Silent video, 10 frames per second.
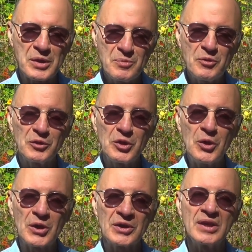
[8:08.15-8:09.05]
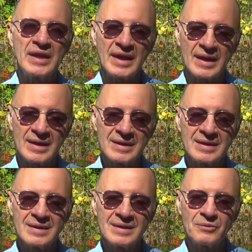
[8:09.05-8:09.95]
We move along
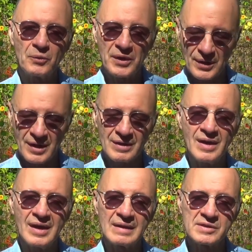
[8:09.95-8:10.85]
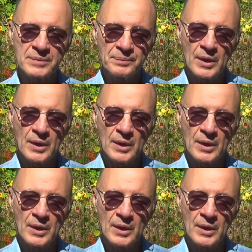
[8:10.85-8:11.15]
uh, with our lives,